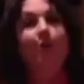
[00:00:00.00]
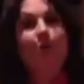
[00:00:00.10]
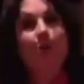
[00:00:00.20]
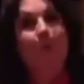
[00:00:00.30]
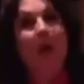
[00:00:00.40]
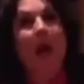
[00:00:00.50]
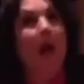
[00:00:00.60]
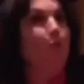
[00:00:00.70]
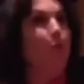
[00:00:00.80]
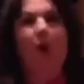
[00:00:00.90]
you
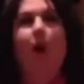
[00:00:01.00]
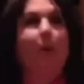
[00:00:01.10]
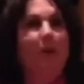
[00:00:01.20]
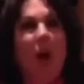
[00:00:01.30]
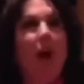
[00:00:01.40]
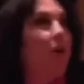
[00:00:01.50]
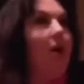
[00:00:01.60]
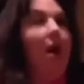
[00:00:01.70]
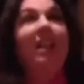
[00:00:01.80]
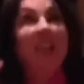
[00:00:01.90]
spilled
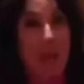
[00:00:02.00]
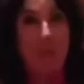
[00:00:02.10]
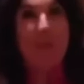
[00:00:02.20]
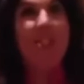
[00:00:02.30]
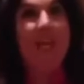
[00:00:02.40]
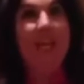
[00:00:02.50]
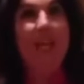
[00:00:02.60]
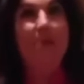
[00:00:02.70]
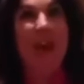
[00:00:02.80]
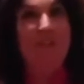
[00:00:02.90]
lipstick
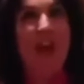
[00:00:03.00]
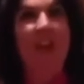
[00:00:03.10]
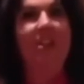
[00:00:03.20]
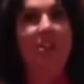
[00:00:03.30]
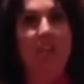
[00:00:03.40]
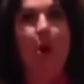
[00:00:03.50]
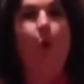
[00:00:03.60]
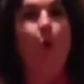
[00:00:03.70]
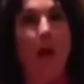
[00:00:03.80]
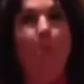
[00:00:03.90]
in my Valentino
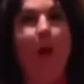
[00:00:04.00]
white.